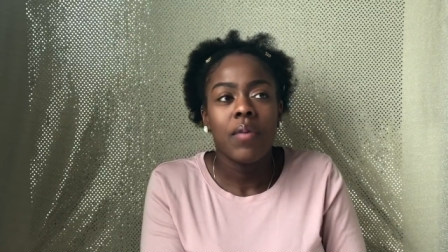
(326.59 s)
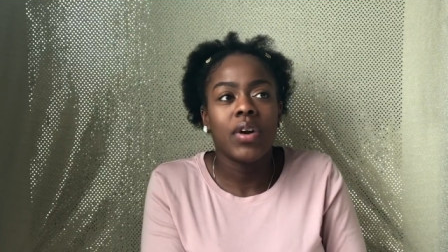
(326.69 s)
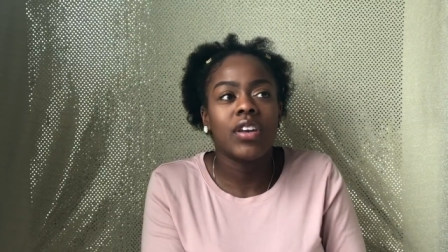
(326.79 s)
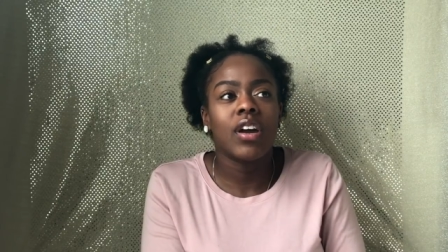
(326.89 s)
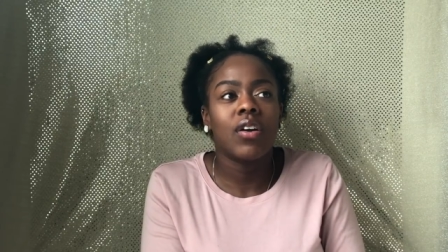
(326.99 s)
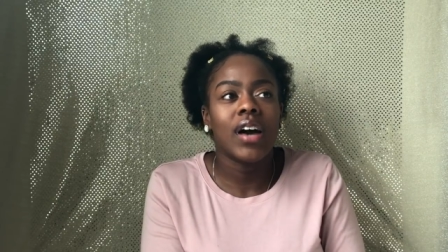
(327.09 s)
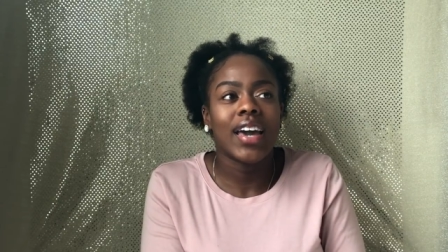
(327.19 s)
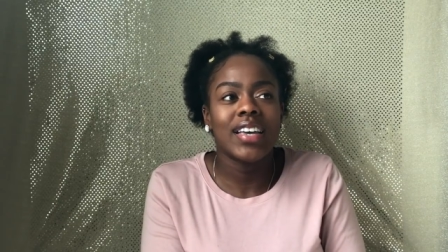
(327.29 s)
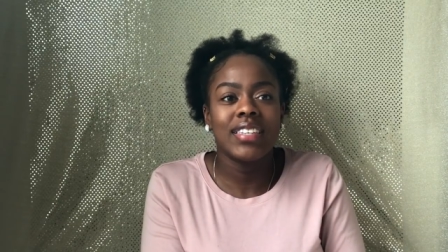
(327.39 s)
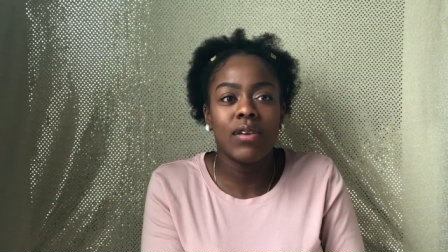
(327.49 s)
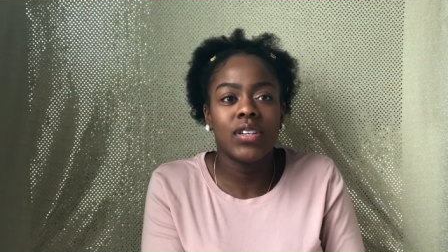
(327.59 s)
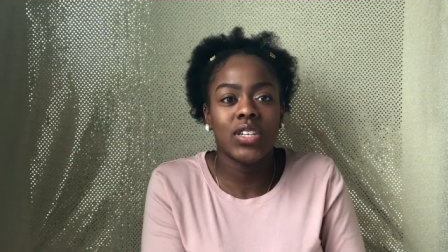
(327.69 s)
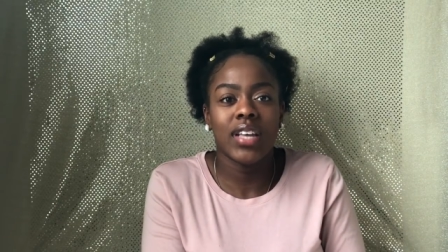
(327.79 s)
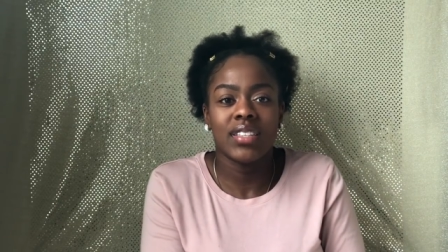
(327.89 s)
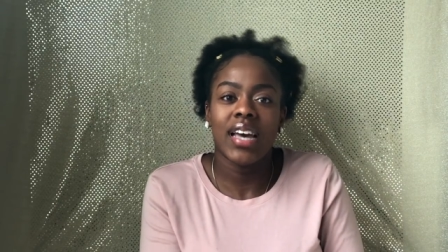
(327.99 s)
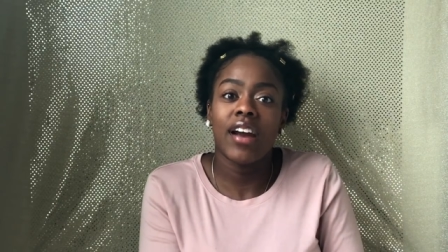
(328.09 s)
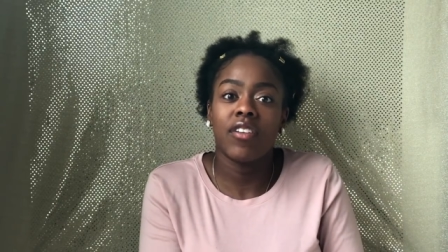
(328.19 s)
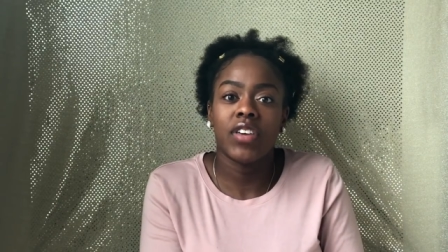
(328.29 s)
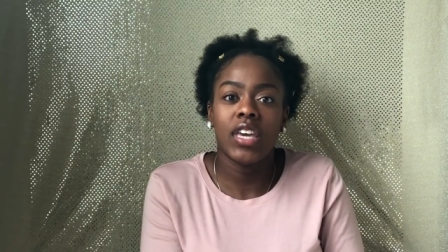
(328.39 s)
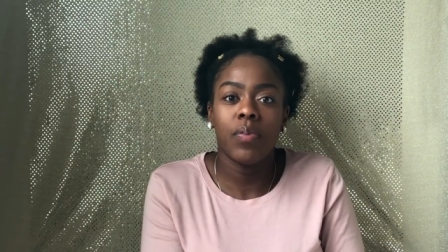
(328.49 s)
But you know, I guess he was just like
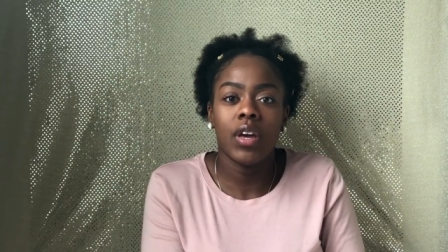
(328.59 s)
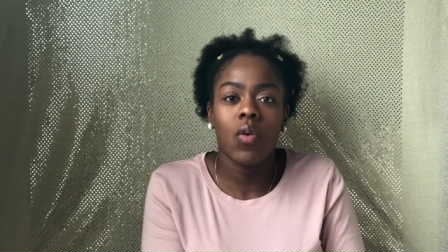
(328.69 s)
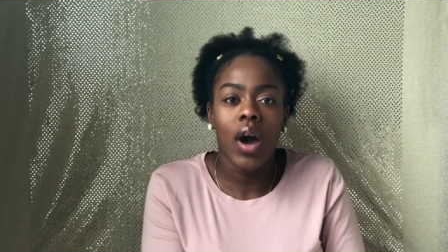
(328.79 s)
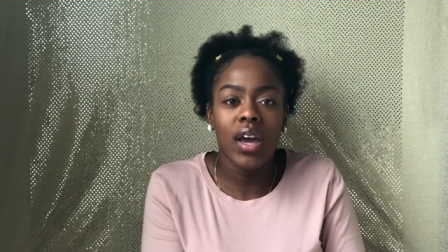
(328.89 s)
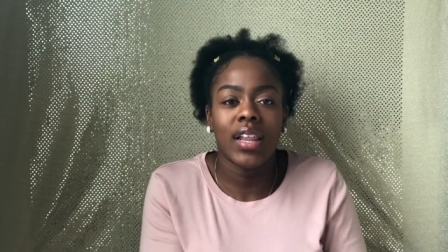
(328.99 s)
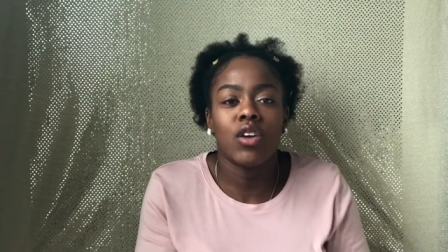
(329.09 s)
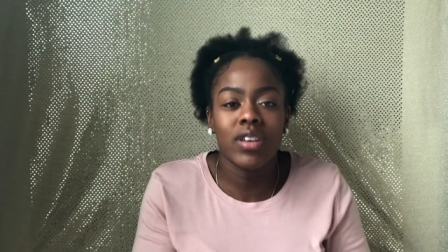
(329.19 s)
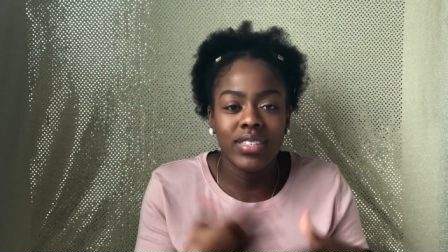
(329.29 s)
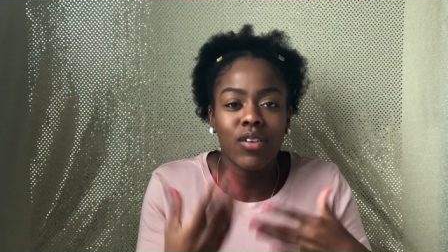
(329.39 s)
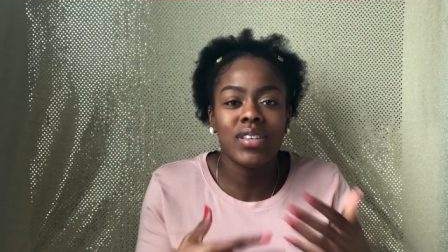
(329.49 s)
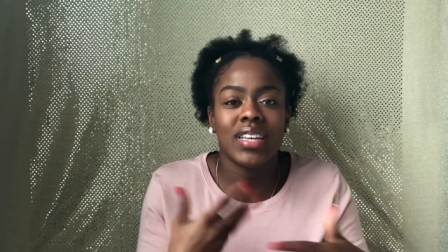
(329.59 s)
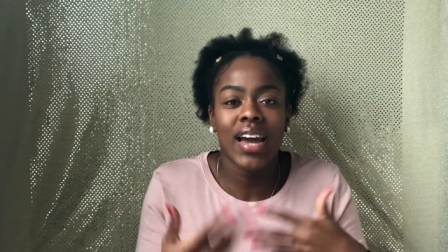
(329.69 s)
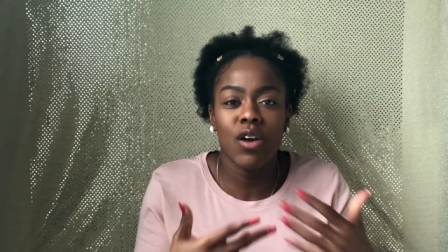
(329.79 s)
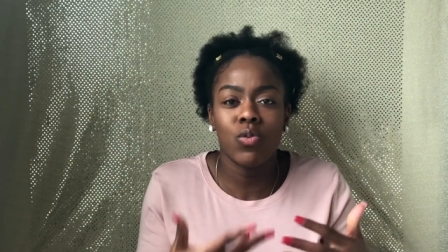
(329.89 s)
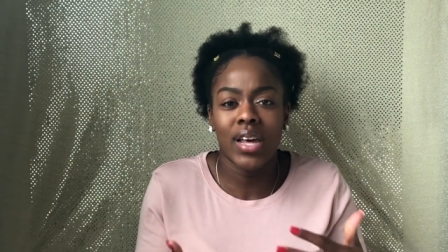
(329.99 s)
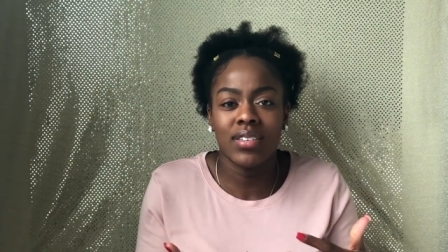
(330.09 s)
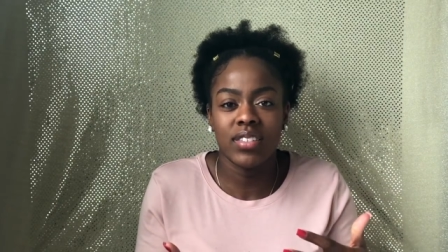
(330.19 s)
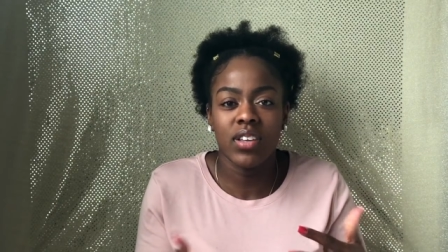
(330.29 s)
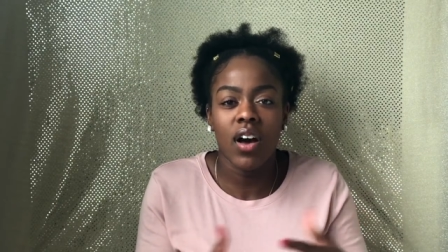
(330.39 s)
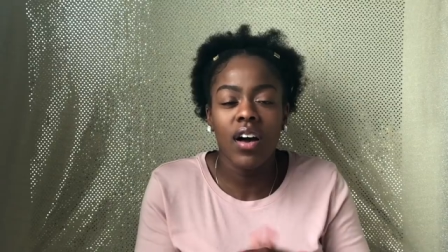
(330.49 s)
tired of keeping quiet. Like you can tell he's a guy who likes
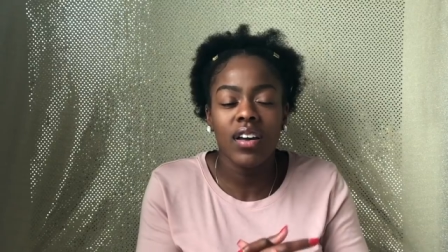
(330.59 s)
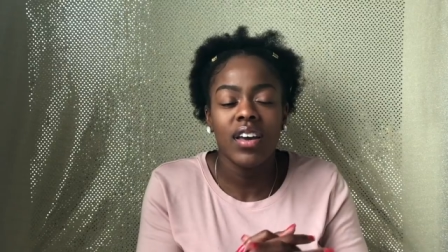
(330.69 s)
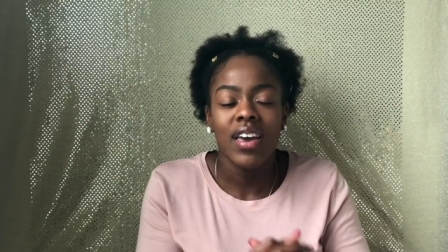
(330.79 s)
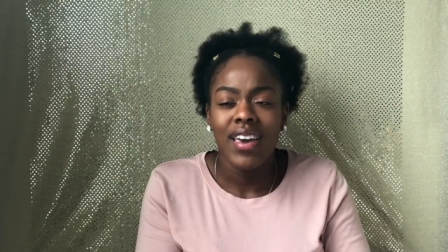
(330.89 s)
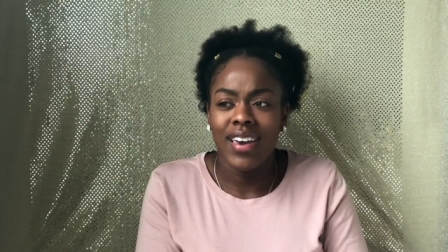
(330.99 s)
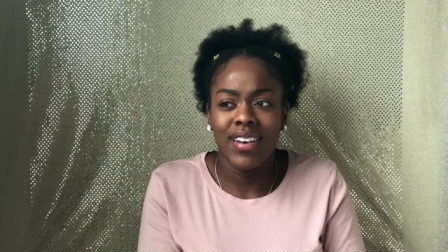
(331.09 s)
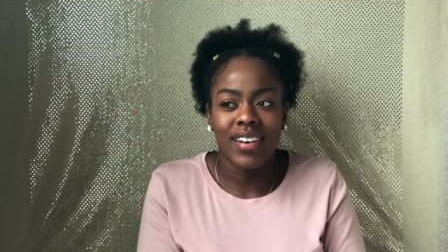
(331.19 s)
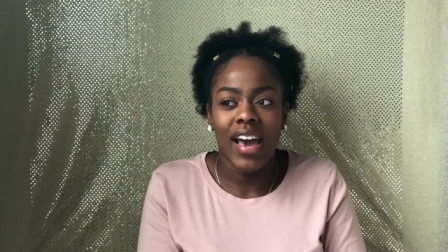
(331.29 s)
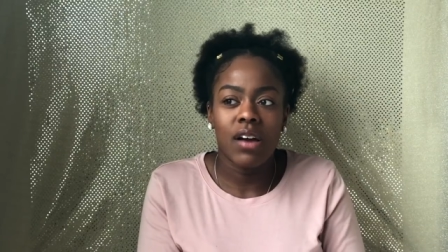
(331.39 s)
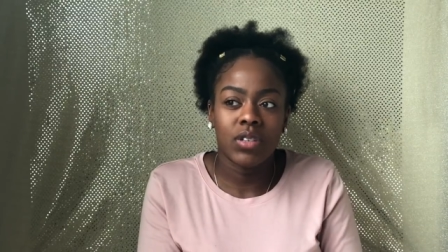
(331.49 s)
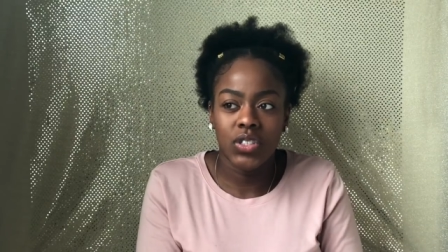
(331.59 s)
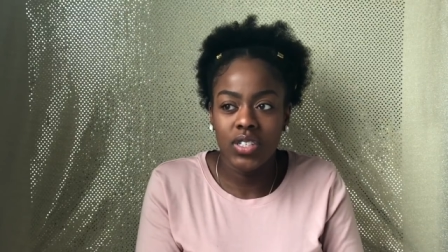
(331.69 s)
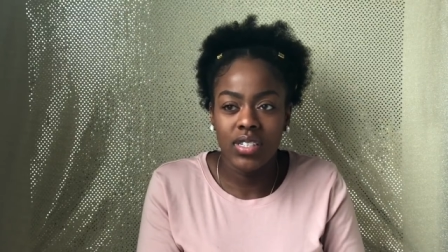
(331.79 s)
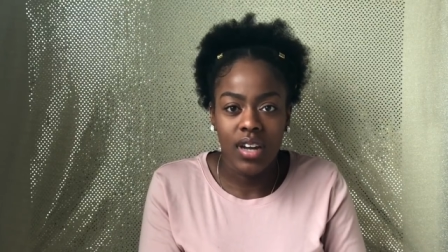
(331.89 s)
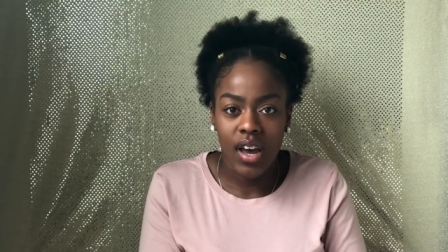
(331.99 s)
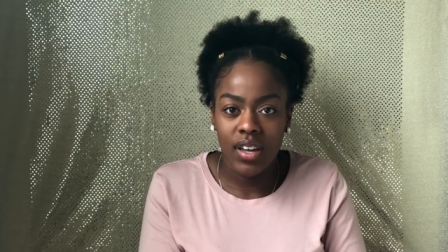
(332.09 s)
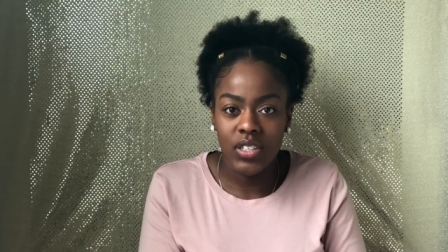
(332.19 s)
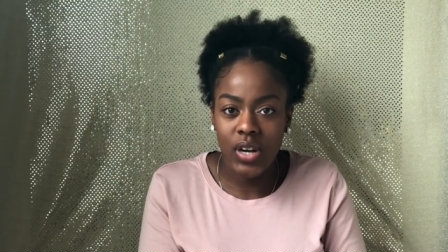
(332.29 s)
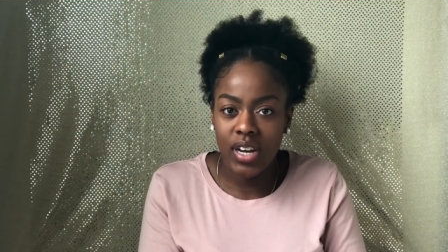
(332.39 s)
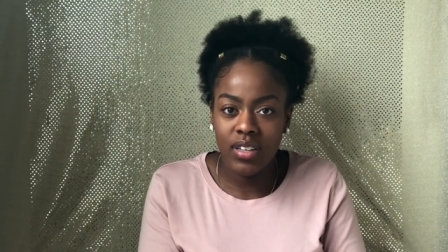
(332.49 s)
to talk and I was just not
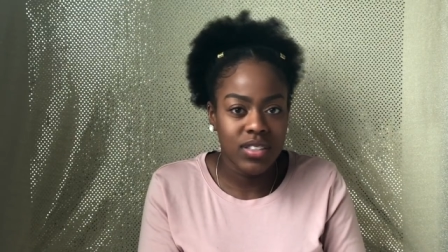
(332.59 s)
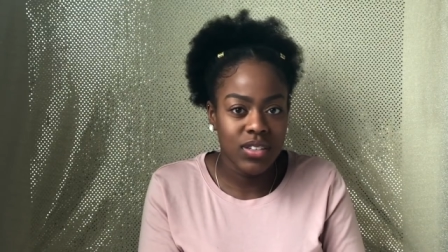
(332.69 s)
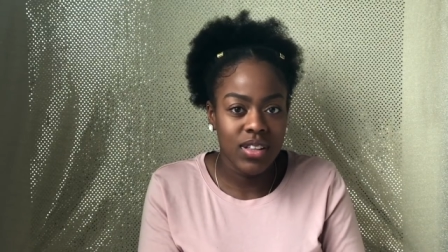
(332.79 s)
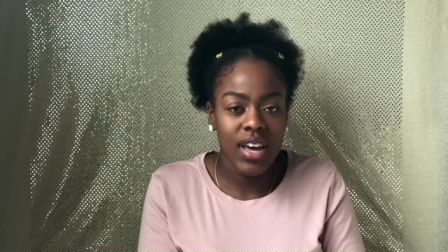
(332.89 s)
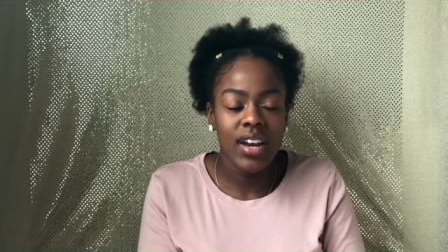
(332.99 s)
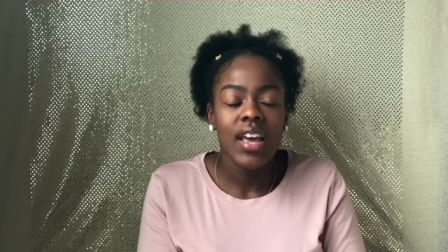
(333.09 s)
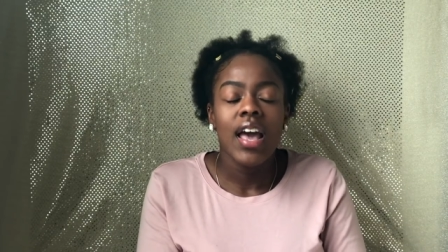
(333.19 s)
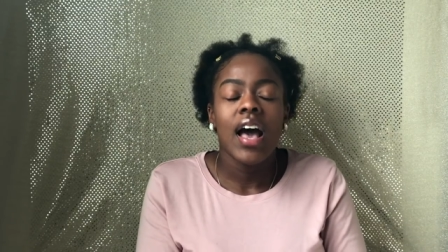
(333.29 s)
trying to do that.